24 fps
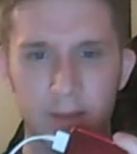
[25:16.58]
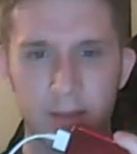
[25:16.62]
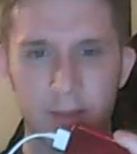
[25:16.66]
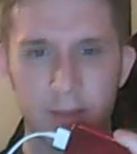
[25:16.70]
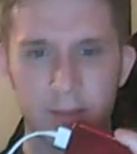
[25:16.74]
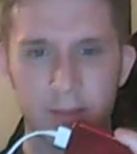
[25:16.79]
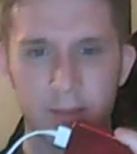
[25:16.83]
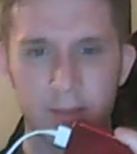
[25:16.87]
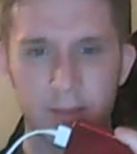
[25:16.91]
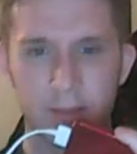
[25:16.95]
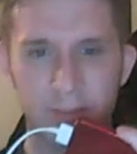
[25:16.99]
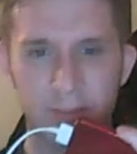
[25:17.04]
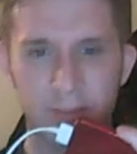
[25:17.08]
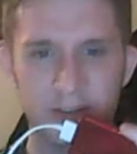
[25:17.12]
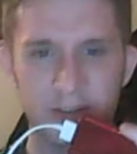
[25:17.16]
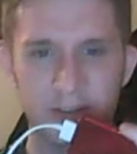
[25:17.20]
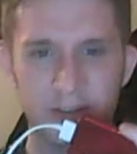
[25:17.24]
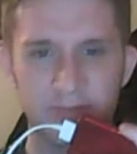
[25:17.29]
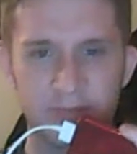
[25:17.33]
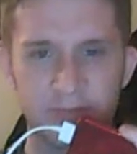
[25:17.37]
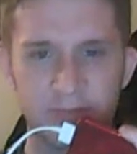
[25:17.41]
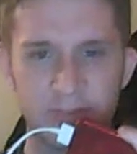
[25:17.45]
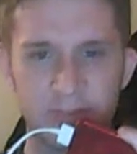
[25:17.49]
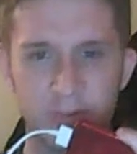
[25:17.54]
The Bears have
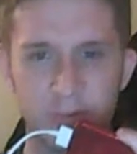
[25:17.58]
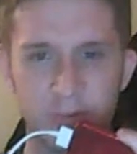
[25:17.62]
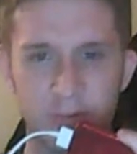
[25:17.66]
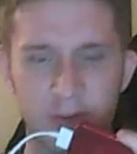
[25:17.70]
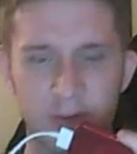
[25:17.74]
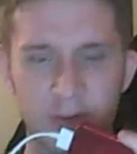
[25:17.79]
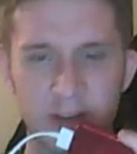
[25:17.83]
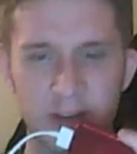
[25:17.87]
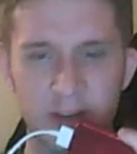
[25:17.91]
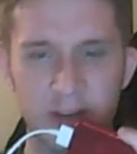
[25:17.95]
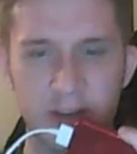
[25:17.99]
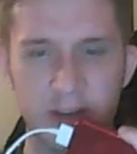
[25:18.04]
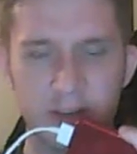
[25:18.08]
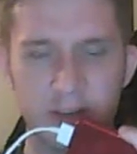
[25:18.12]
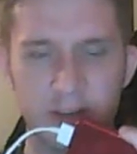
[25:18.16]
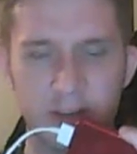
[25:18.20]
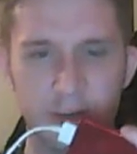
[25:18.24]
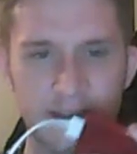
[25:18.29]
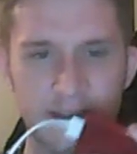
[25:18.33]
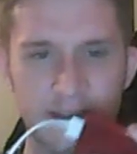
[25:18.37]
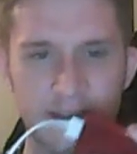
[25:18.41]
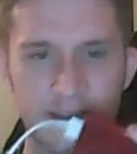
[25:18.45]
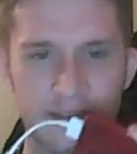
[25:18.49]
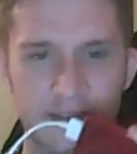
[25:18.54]
two rookies on the
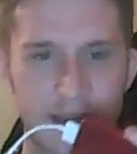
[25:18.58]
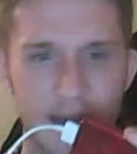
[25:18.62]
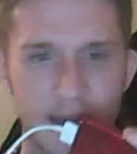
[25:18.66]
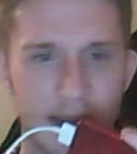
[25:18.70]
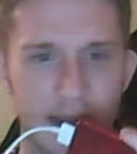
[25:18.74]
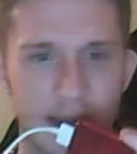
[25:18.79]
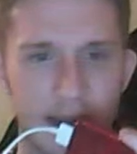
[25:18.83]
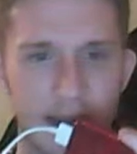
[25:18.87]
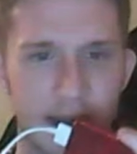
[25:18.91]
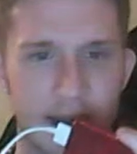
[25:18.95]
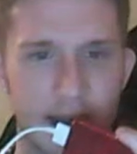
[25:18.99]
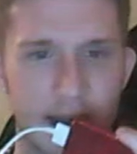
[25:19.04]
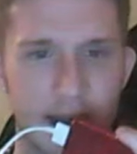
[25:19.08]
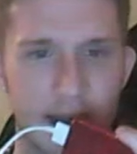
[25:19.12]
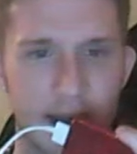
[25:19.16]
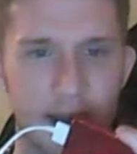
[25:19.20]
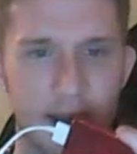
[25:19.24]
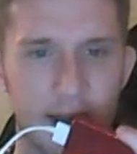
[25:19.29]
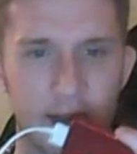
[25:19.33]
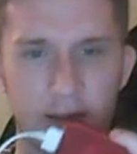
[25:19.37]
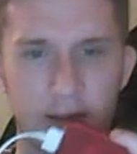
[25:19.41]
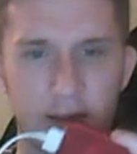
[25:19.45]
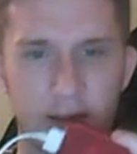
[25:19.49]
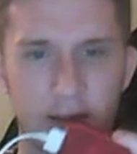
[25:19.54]
right side.
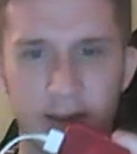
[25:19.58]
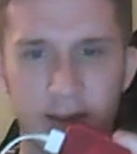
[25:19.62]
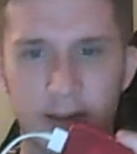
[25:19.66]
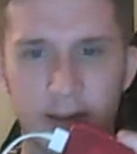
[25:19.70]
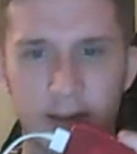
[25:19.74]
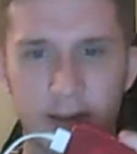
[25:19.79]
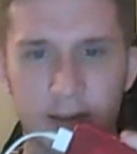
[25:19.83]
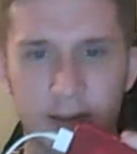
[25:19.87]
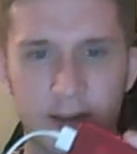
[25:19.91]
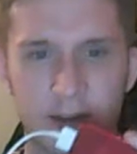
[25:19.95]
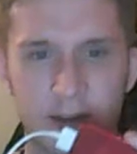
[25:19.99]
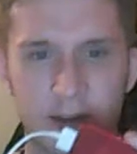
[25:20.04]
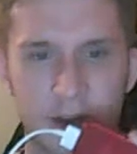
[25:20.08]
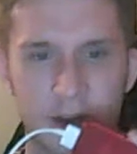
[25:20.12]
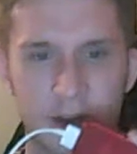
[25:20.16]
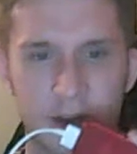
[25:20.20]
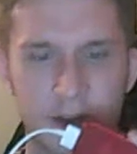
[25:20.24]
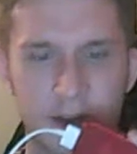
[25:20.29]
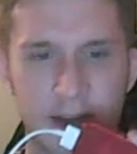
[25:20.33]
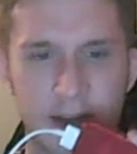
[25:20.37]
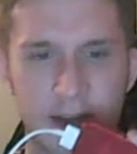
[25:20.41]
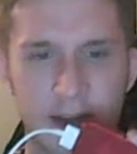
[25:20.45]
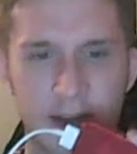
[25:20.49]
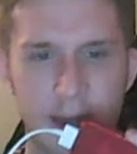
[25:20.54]
Guard
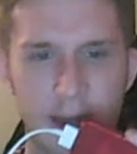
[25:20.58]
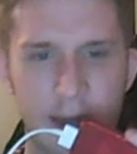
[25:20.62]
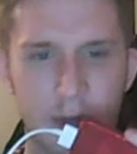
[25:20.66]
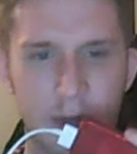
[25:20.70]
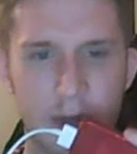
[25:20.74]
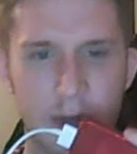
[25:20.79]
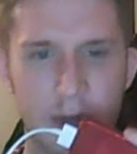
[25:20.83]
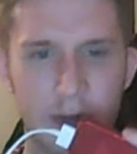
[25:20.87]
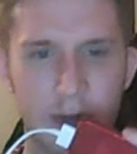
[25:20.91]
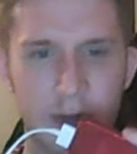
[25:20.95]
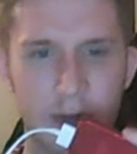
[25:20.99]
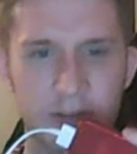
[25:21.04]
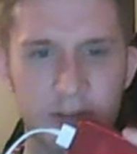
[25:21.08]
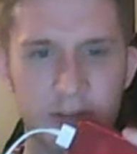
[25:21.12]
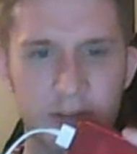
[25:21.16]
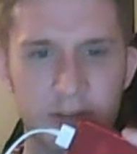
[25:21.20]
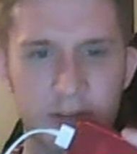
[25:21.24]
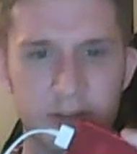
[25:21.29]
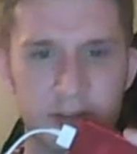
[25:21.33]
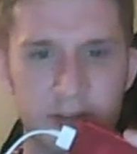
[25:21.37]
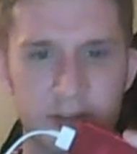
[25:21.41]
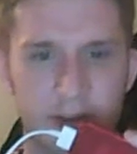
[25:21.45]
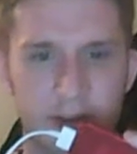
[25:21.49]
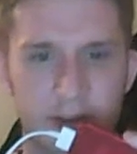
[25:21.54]
Kyle Long,
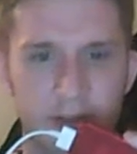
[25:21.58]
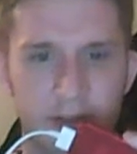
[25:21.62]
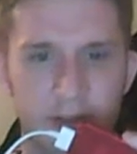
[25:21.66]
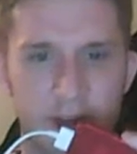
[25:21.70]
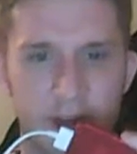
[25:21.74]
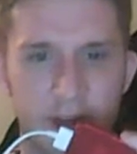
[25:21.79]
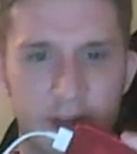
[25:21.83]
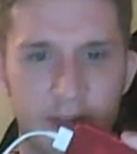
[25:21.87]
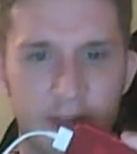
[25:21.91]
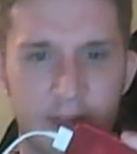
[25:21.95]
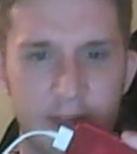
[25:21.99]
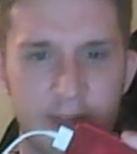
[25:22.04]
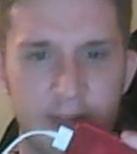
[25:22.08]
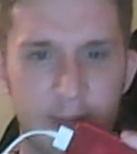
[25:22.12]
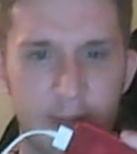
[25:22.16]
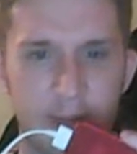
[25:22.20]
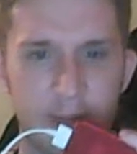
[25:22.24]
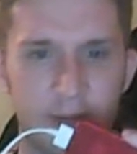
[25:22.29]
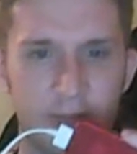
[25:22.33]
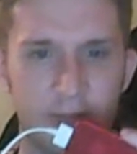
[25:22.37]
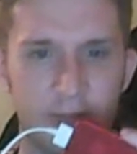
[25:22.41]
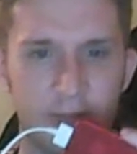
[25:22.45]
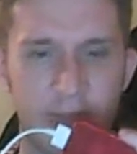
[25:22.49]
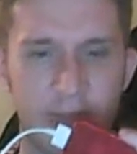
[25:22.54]
son of Hall of
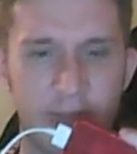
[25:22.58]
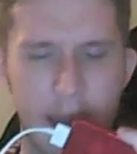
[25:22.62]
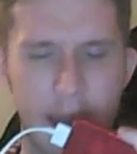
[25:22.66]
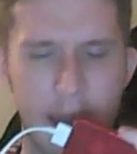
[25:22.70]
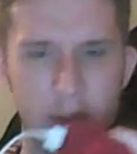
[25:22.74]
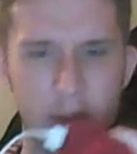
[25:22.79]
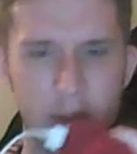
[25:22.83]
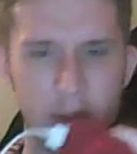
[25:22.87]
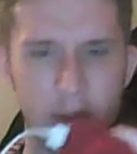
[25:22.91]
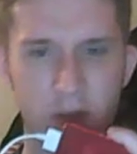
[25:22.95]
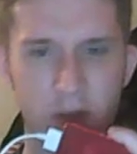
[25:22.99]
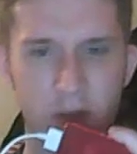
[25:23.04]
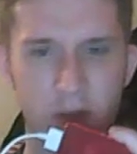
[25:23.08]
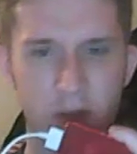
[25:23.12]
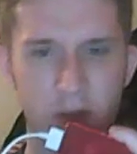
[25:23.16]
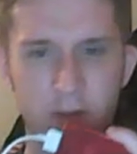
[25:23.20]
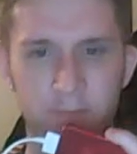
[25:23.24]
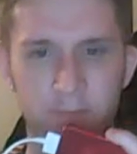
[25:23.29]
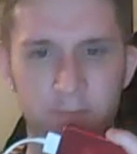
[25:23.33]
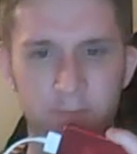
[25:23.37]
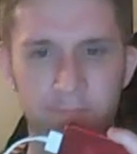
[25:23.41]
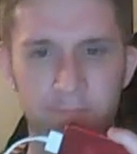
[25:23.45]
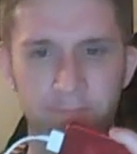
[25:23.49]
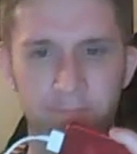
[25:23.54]
Famer Howie Long,
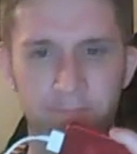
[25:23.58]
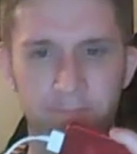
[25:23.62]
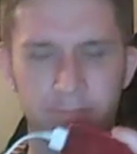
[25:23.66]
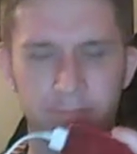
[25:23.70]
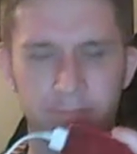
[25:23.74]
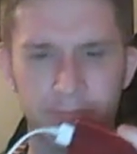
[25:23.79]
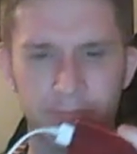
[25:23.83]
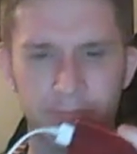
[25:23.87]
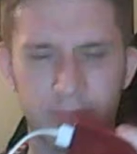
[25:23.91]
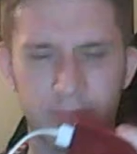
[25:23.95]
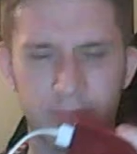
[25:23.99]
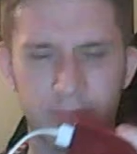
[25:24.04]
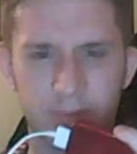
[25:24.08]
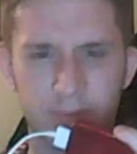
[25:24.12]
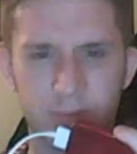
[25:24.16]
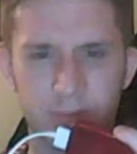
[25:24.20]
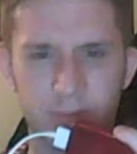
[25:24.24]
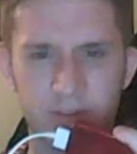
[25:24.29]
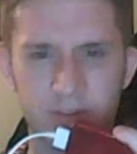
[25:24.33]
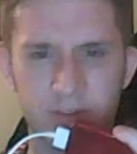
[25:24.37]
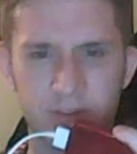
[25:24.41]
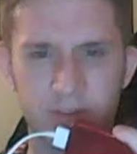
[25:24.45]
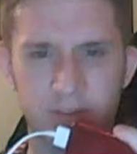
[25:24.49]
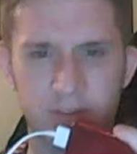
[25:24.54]

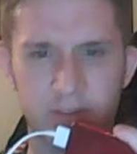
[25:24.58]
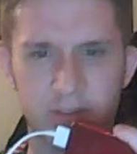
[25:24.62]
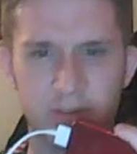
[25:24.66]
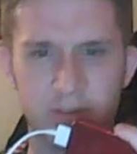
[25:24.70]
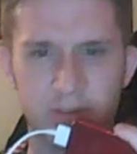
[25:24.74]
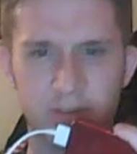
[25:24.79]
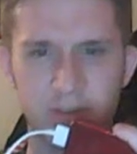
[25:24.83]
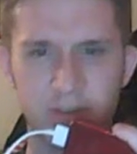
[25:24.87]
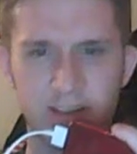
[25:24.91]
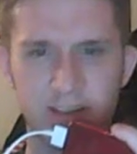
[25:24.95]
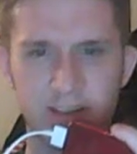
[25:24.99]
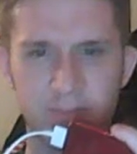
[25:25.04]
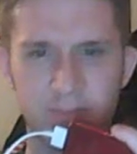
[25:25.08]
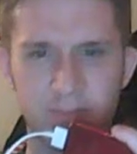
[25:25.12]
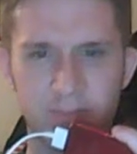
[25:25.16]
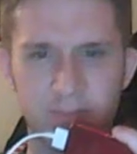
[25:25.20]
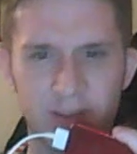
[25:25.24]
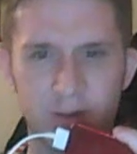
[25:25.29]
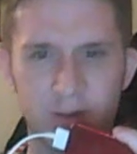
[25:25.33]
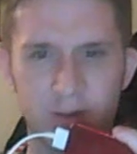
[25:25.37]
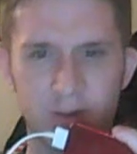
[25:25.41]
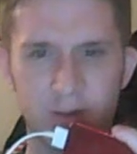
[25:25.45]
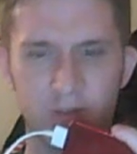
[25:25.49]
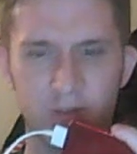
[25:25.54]
was the 13th pick
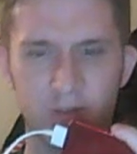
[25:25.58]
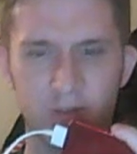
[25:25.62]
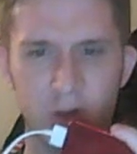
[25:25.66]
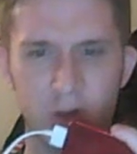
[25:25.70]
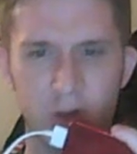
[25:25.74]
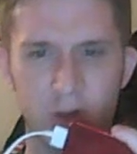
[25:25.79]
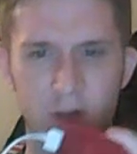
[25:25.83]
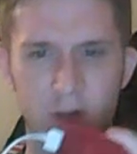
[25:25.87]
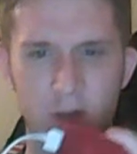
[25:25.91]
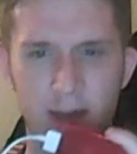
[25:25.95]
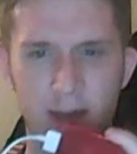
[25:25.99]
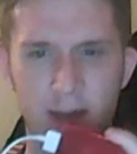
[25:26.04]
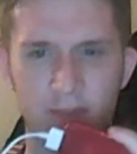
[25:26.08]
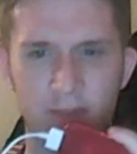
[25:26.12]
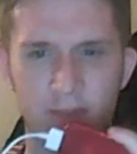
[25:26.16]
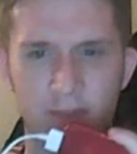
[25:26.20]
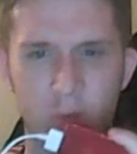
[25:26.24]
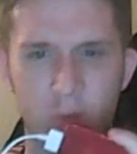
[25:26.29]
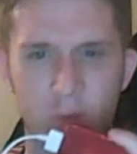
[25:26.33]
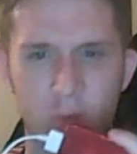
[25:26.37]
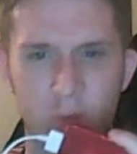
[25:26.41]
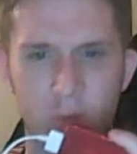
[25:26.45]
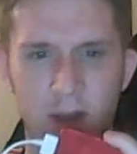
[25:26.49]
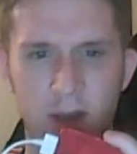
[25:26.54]
overall out of
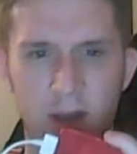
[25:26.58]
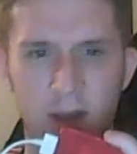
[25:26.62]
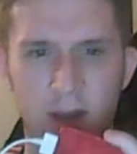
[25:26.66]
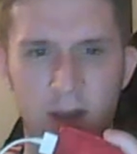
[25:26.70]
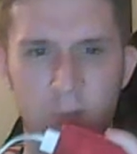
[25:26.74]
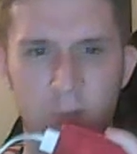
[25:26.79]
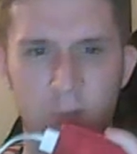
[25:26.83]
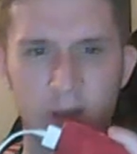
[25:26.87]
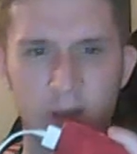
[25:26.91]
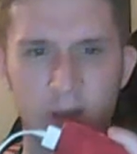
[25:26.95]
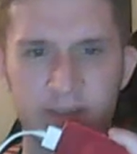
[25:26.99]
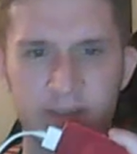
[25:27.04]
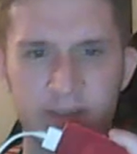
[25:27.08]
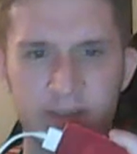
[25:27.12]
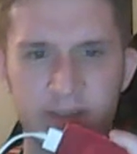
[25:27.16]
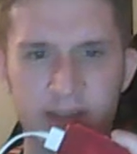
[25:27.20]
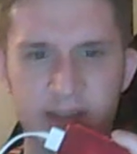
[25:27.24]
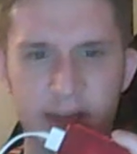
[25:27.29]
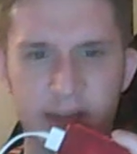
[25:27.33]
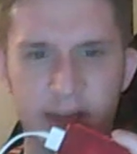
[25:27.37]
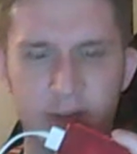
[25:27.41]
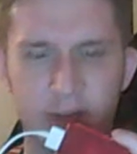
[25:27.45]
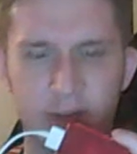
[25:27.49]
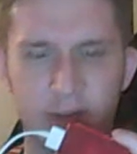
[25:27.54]
Oregon, while
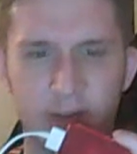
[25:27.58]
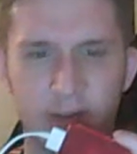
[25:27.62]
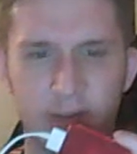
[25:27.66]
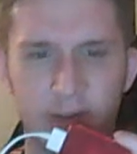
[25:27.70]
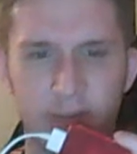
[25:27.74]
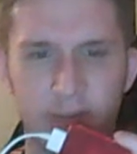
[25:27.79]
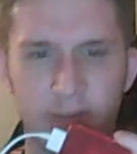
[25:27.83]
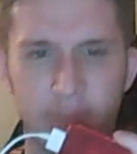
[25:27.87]
tackle